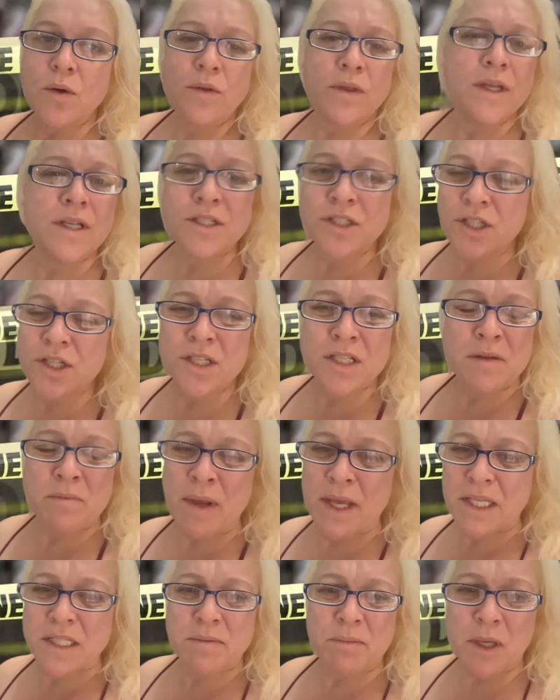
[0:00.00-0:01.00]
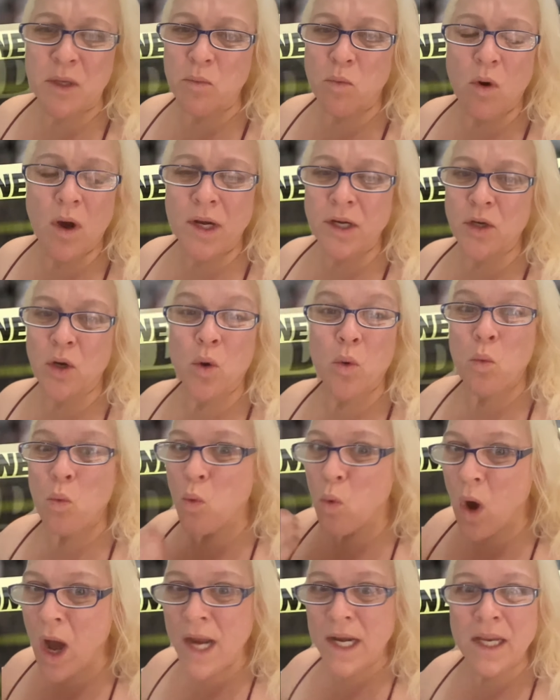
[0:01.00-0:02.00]
this just makes me wonder
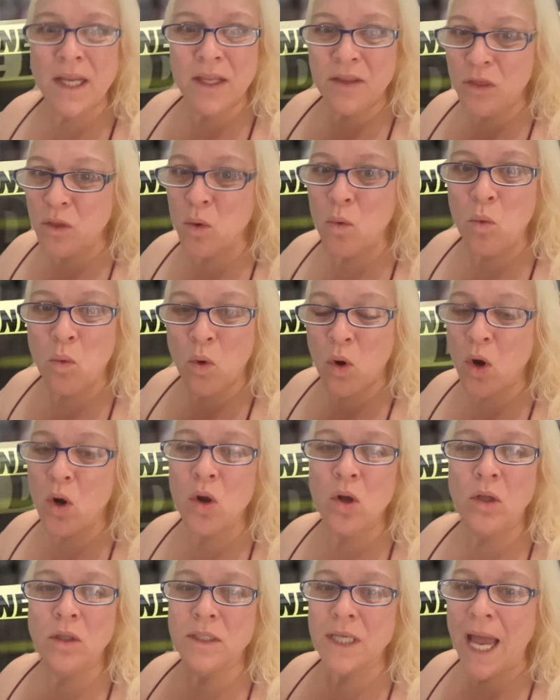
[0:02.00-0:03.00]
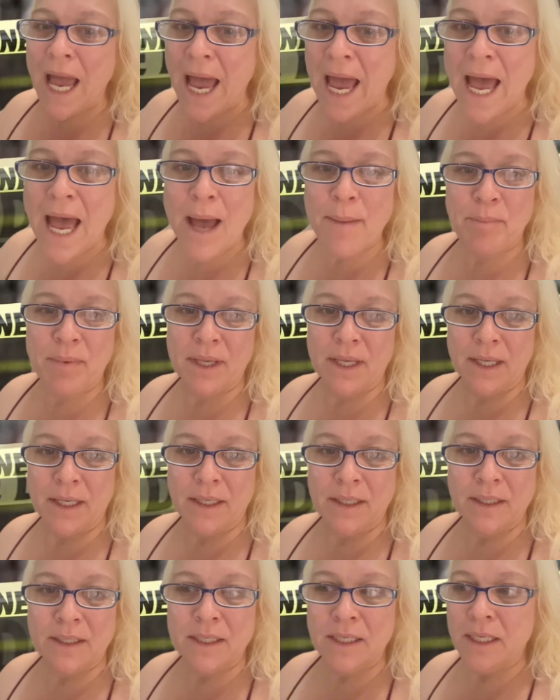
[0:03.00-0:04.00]
what in the world
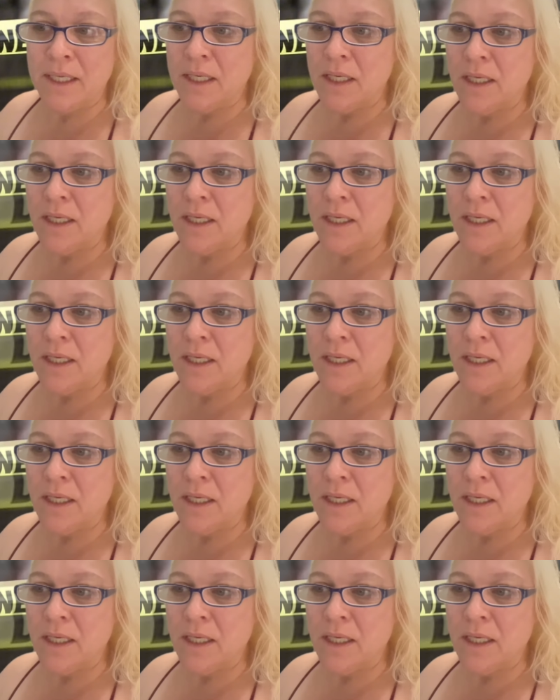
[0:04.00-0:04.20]
happened?